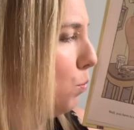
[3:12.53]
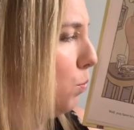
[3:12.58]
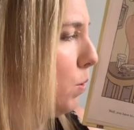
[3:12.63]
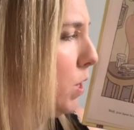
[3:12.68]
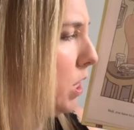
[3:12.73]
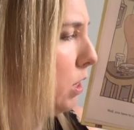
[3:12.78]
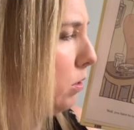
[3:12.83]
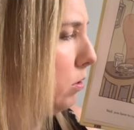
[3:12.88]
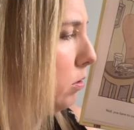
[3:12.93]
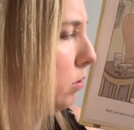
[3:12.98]

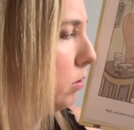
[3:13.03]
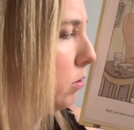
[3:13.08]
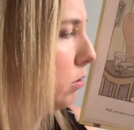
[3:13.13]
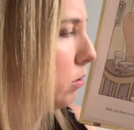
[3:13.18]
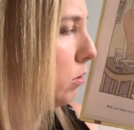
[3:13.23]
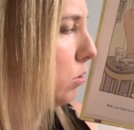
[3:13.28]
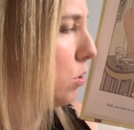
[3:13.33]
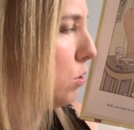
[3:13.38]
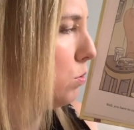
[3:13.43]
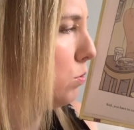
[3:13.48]
Wait,
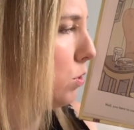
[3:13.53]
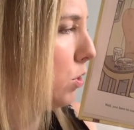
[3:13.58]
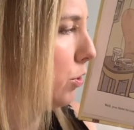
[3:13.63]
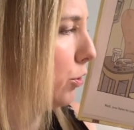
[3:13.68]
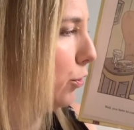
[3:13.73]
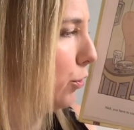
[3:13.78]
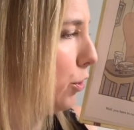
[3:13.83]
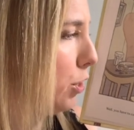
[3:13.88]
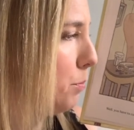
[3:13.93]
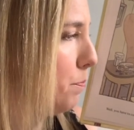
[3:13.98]
those
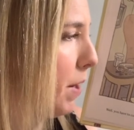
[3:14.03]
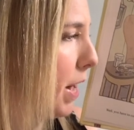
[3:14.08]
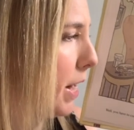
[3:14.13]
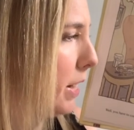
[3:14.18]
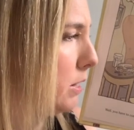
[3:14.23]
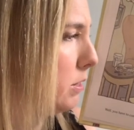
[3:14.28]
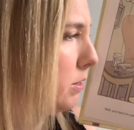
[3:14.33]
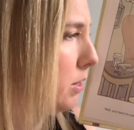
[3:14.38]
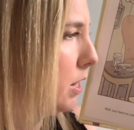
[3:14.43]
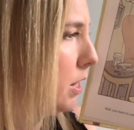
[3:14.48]
aren't goodie
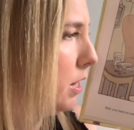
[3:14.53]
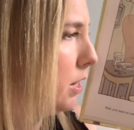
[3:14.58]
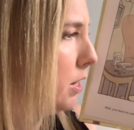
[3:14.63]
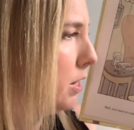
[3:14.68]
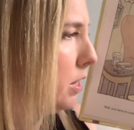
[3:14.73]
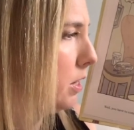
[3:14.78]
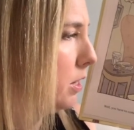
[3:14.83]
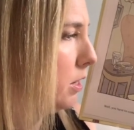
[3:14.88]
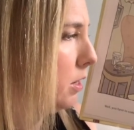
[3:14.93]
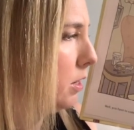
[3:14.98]
bags.
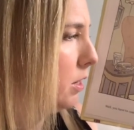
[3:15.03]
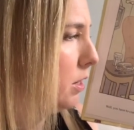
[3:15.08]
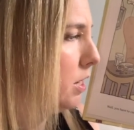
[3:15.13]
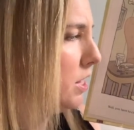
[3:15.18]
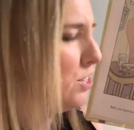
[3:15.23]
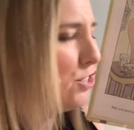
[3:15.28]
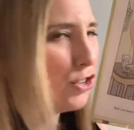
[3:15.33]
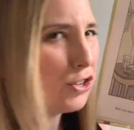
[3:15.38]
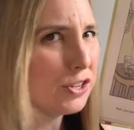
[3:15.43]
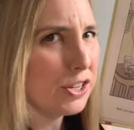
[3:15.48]

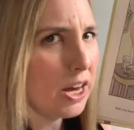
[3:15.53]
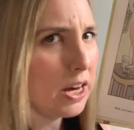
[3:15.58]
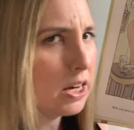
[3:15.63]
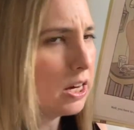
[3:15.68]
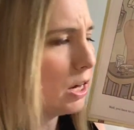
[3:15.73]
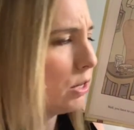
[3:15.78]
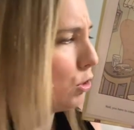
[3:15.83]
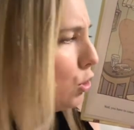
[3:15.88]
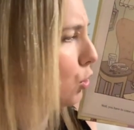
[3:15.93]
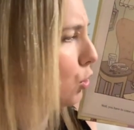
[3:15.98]
He's just taking out the